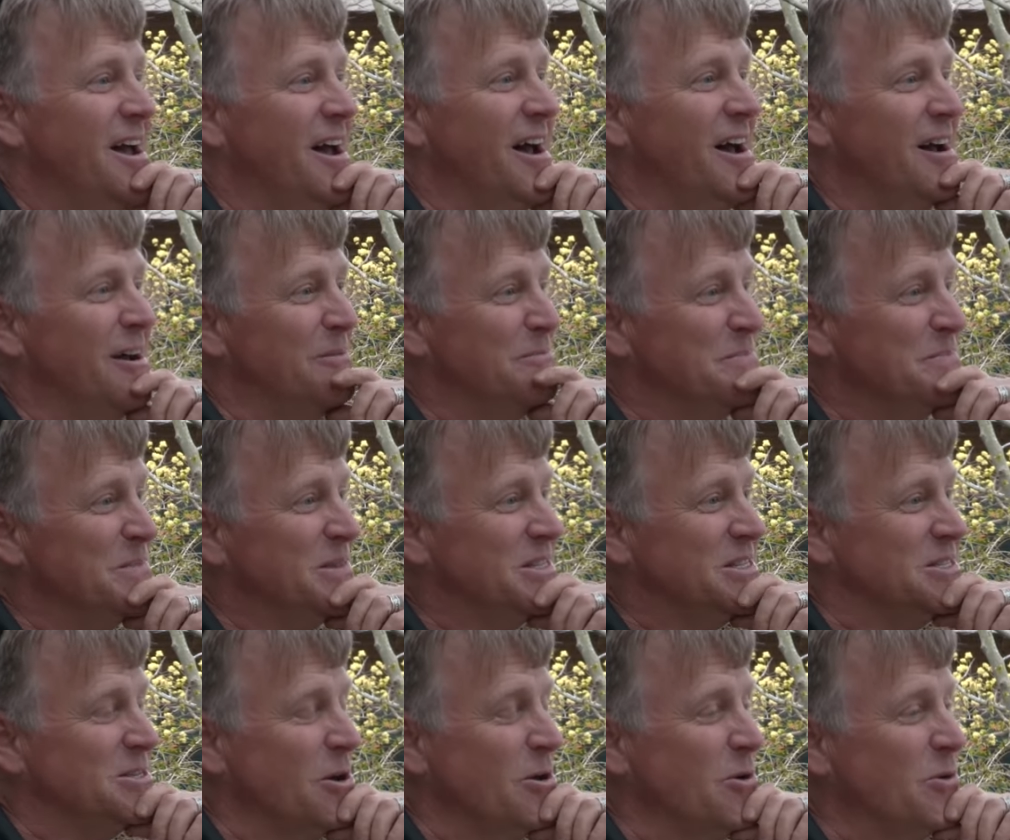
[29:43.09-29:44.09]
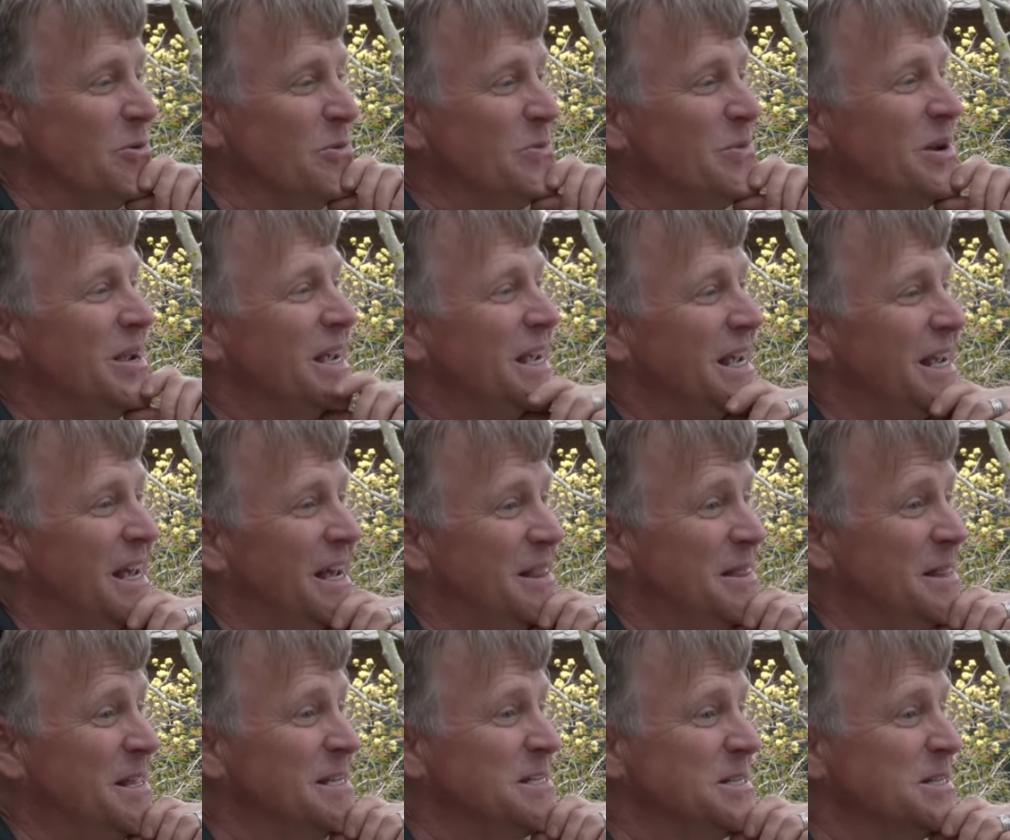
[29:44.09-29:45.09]
Um, so
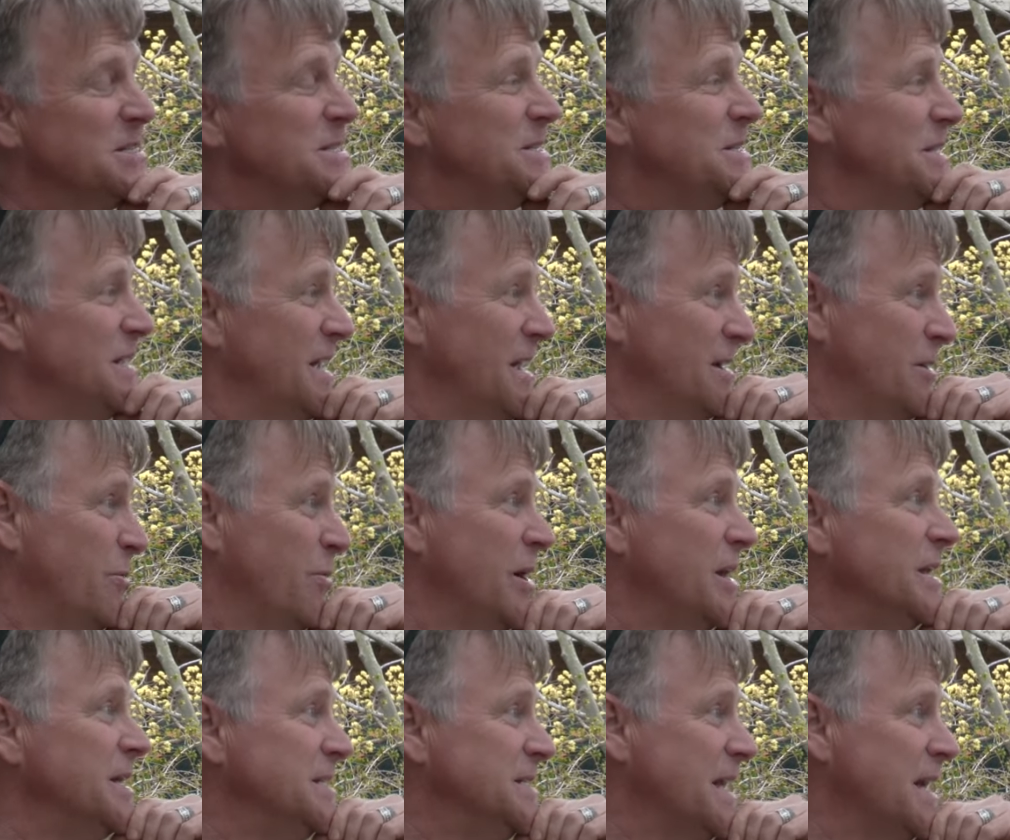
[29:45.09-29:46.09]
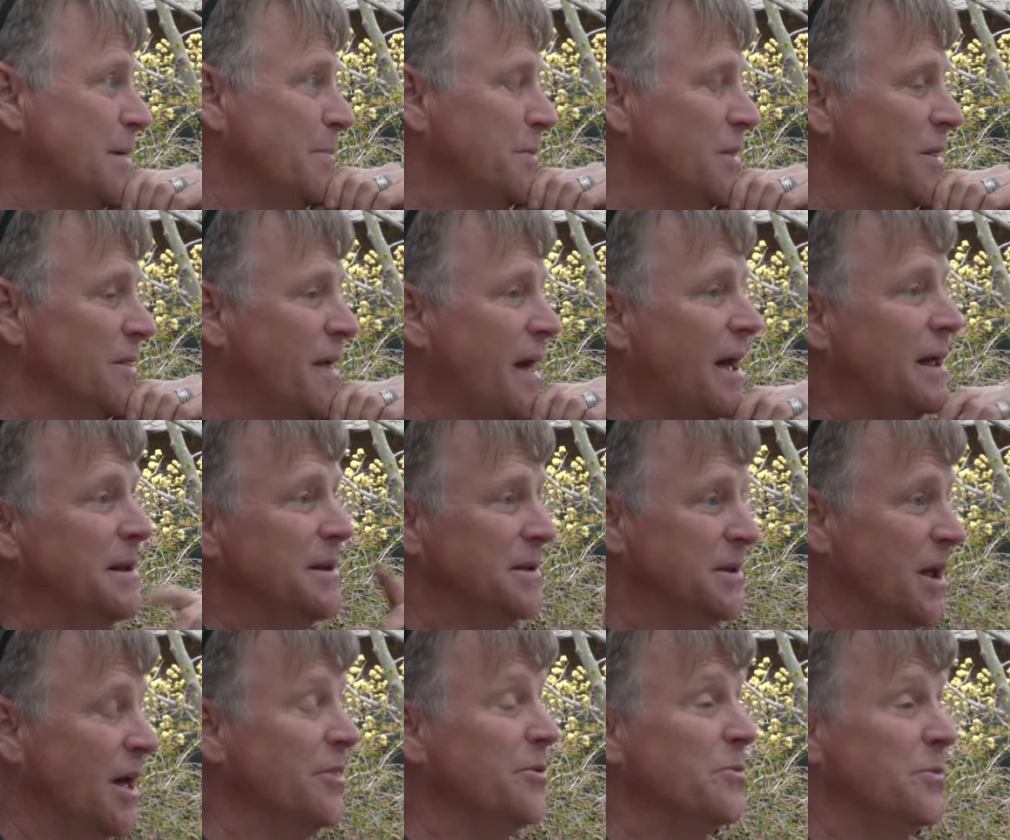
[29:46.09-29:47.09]
this is a great example of that.
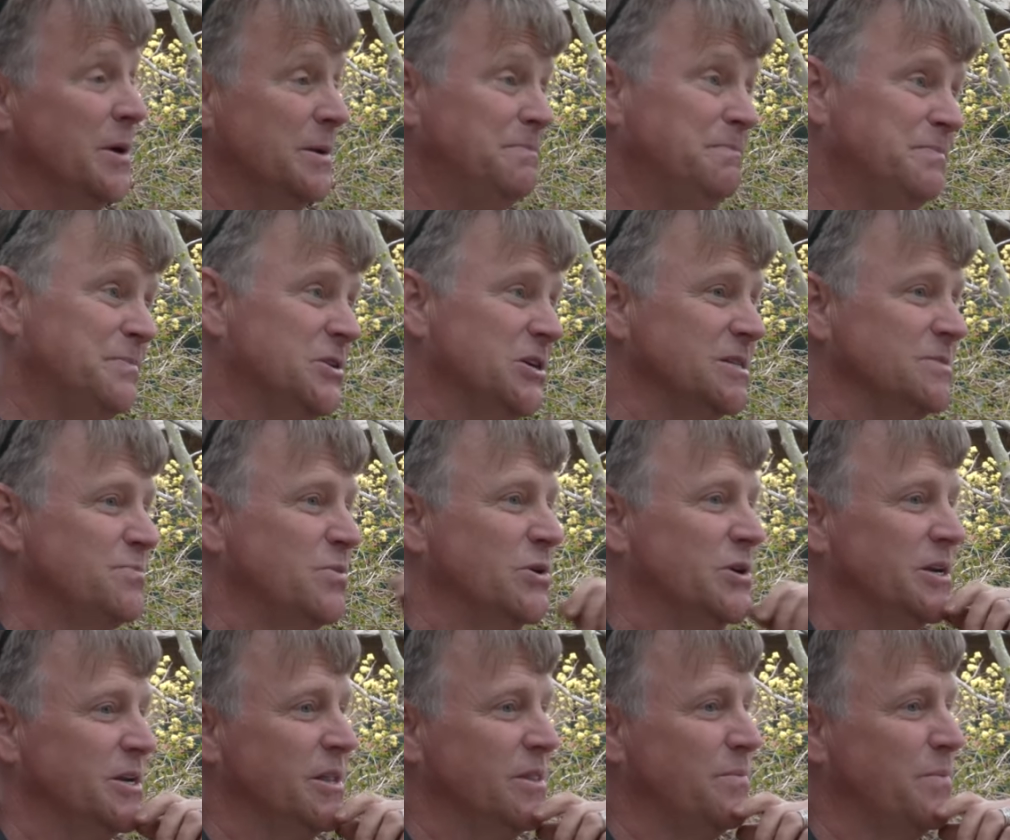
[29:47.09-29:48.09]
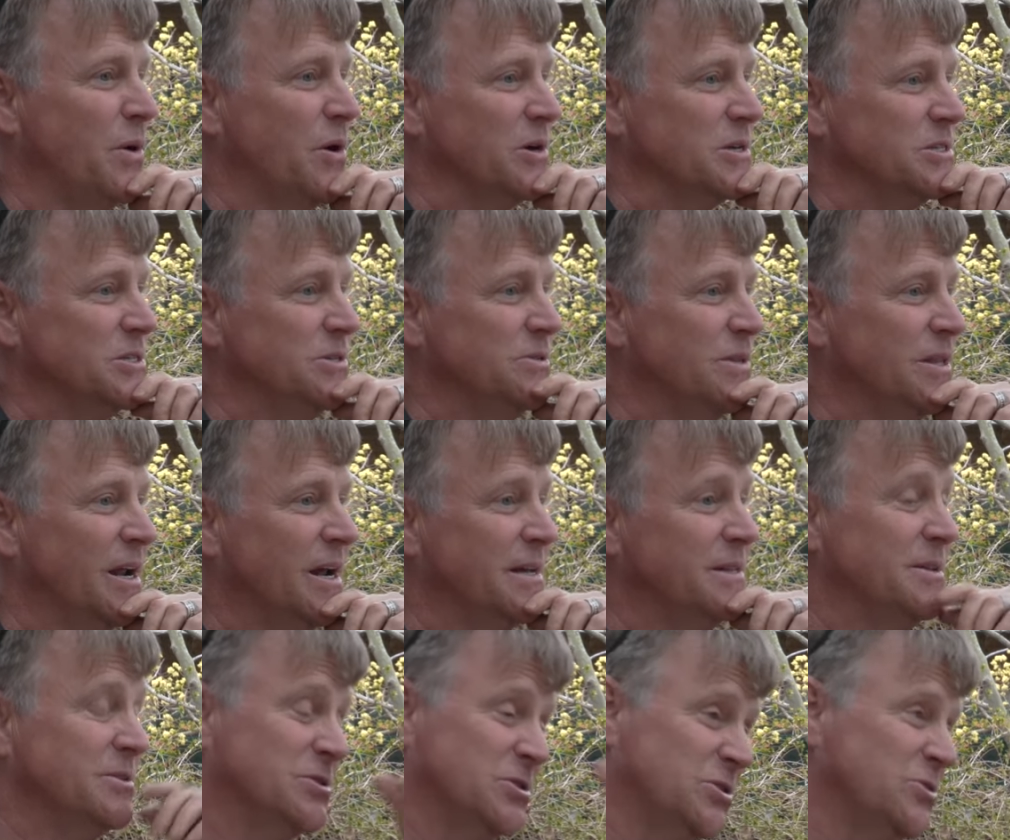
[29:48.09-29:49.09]
Another one just put into the park too. That
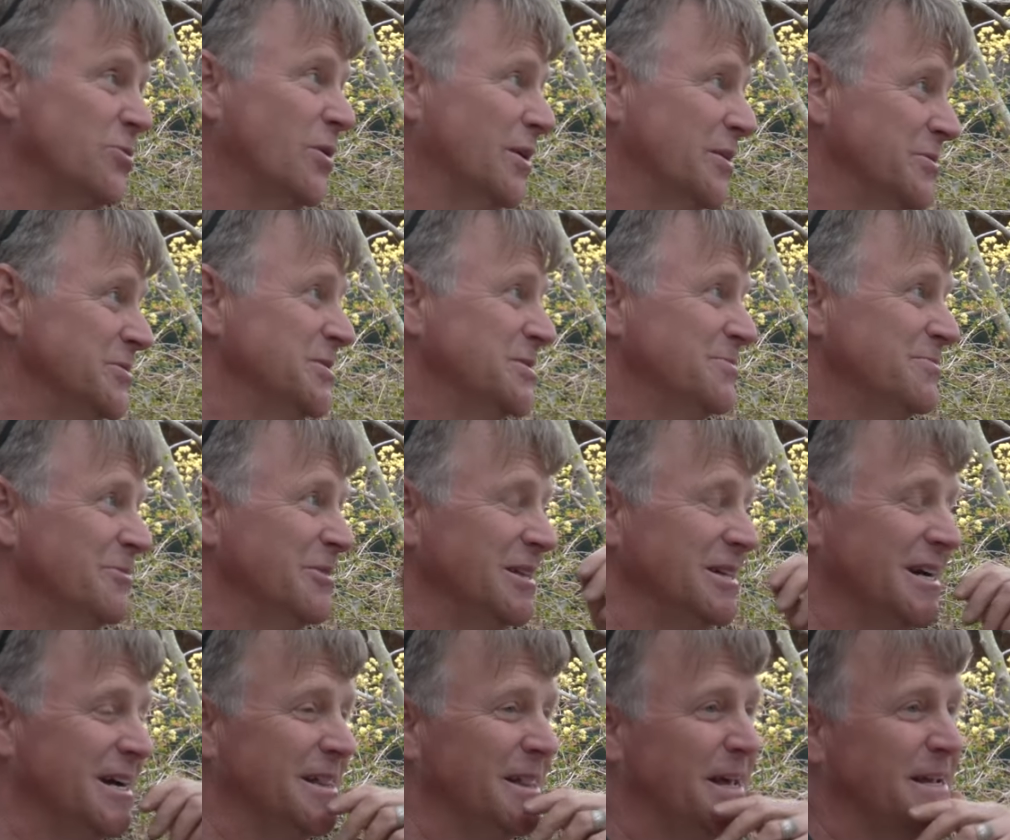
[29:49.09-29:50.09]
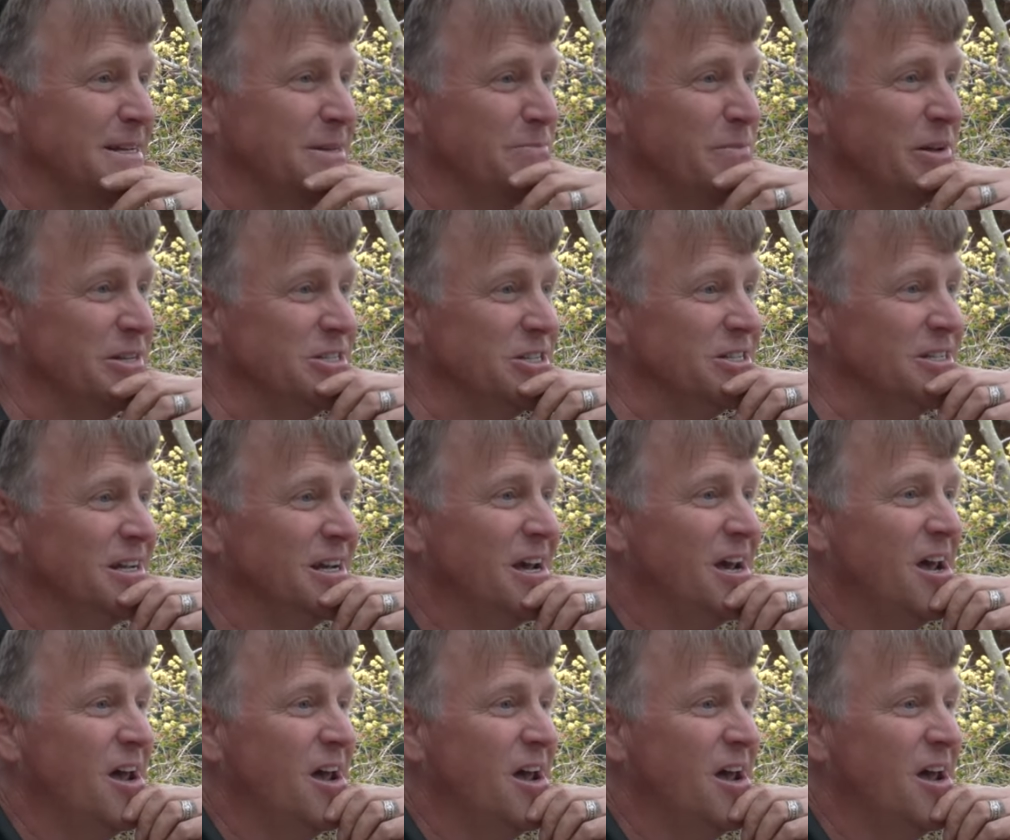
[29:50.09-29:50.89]
I, there's two others really I'd like to mention.